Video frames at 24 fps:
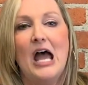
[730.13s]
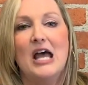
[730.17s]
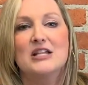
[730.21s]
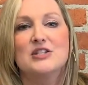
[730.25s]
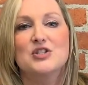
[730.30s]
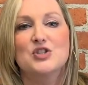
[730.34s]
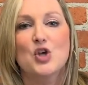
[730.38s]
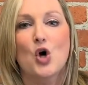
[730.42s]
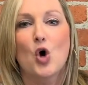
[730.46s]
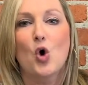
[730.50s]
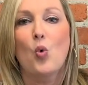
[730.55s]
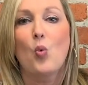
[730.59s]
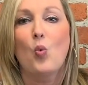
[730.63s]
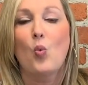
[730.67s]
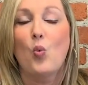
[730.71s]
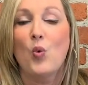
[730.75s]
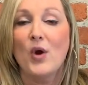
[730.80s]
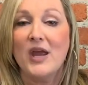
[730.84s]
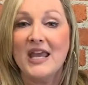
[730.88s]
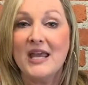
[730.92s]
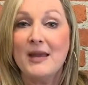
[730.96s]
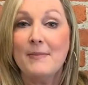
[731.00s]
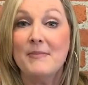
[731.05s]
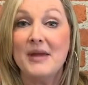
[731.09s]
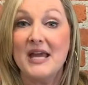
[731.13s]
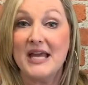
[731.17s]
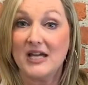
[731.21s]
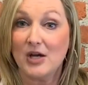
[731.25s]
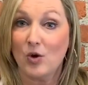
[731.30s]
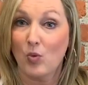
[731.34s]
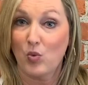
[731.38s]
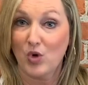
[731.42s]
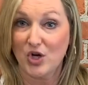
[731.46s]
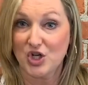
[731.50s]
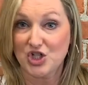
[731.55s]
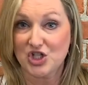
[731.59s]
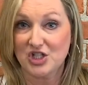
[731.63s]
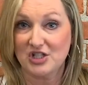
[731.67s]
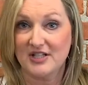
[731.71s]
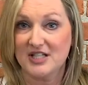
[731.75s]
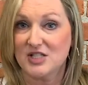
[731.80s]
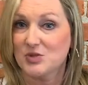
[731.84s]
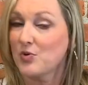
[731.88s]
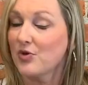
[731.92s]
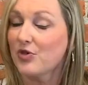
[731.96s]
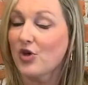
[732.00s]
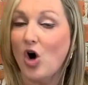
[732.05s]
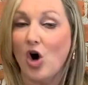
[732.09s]
So we make a wish
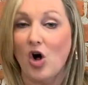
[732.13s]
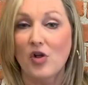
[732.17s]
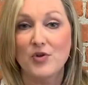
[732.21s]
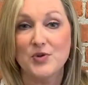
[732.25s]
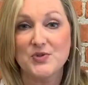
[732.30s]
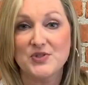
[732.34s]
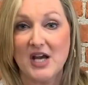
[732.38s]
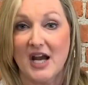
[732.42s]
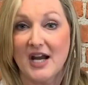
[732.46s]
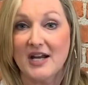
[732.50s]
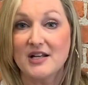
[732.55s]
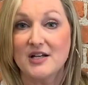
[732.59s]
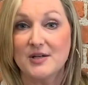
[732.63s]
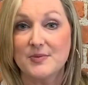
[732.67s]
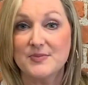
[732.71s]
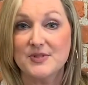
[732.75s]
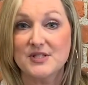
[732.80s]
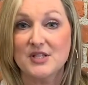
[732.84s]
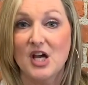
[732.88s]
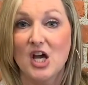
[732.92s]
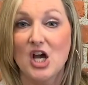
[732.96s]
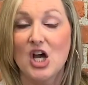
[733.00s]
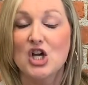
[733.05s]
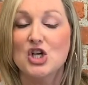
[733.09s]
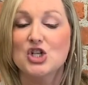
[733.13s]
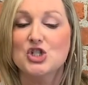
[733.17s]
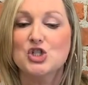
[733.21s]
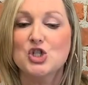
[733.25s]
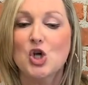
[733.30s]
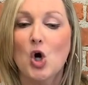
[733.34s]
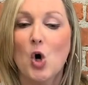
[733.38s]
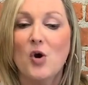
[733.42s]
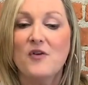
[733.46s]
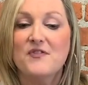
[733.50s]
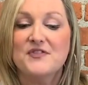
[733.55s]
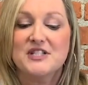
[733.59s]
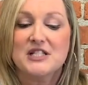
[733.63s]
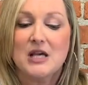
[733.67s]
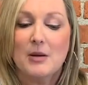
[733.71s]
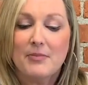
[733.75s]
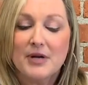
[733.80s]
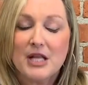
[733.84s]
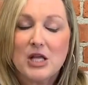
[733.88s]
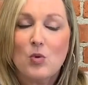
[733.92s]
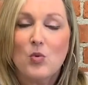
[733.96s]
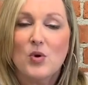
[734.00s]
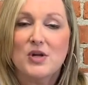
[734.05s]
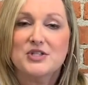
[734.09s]
list with all those items. So if
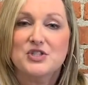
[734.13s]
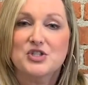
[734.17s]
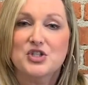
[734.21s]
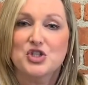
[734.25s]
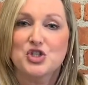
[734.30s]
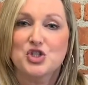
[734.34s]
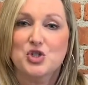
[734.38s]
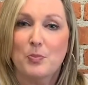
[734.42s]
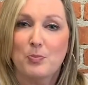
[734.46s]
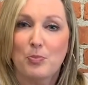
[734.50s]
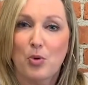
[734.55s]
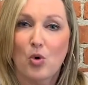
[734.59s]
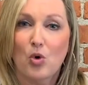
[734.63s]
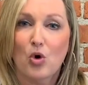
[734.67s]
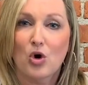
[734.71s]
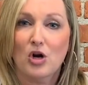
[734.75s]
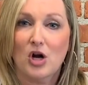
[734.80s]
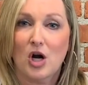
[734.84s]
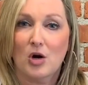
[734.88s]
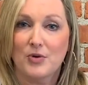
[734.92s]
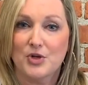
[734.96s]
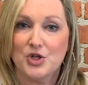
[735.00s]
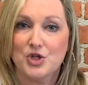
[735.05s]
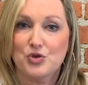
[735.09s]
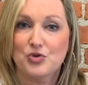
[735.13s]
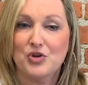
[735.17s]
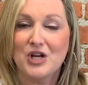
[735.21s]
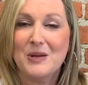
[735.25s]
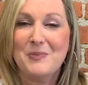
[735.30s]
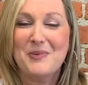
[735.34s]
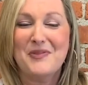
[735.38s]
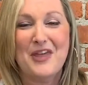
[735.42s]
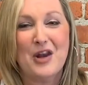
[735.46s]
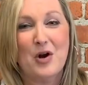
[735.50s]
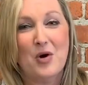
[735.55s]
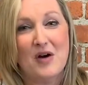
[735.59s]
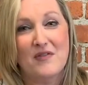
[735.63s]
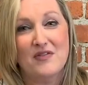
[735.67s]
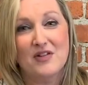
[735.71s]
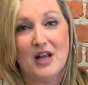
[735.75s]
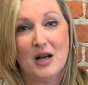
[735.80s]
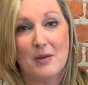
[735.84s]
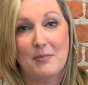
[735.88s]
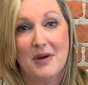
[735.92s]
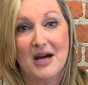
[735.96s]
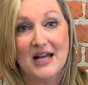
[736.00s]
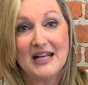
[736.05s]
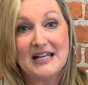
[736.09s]
somebody wants to support our retreat, but they don't have a
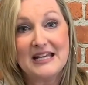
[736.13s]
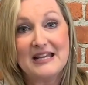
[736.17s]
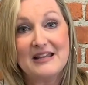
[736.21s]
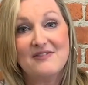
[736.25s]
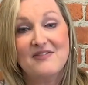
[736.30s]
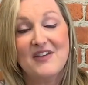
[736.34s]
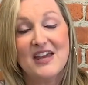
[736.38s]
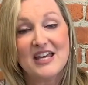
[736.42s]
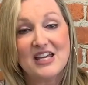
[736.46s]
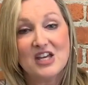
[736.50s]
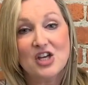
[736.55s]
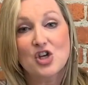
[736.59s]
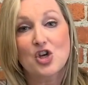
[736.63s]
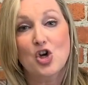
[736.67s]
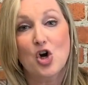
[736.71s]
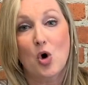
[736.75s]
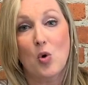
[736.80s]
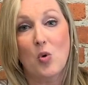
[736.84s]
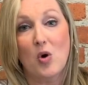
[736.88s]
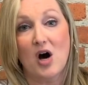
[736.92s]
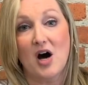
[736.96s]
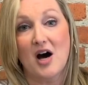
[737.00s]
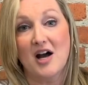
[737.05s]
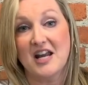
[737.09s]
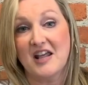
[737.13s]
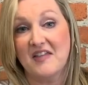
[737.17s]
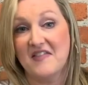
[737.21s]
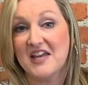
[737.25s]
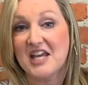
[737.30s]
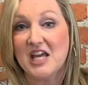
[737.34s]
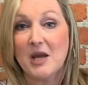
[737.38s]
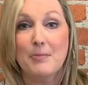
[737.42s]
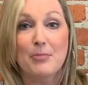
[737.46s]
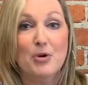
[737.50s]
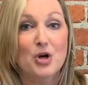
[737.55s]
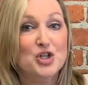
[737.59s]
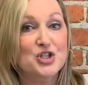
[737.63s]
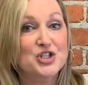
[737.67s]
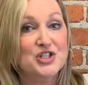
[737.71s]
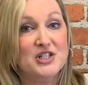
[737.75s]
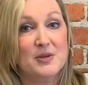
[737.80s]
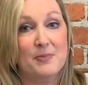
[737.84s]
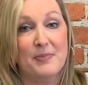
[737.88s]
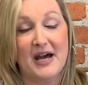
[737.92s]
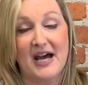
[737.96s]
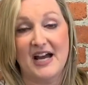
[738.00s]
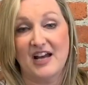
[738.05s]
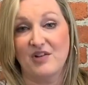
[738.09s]
lot of money, they can go on and they can purchase
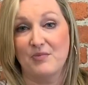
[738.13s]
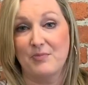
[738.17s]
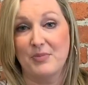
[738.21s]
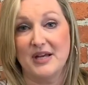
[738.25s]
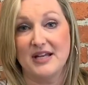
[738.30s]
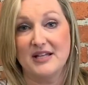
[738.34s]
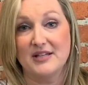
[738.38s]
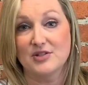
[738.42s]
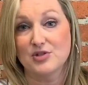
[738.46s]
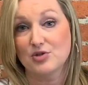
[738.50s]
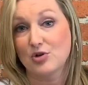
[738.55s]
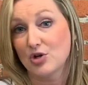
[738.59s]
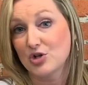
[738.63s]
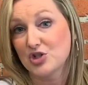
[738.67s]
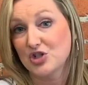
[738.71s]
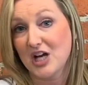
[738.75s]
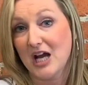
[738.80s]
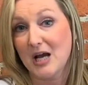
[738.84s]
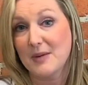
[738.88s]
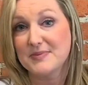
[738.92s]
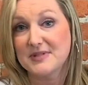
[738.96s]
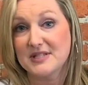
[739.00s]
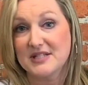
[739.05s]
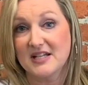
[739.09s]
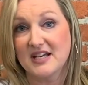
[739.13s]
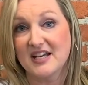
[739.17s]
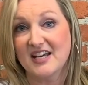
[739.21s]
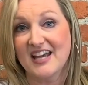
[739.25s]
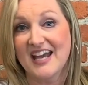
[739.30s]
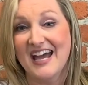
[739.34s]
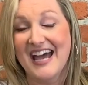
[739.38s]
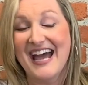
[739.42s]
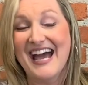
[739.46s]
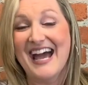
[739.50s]
a pack of pens or chapstick.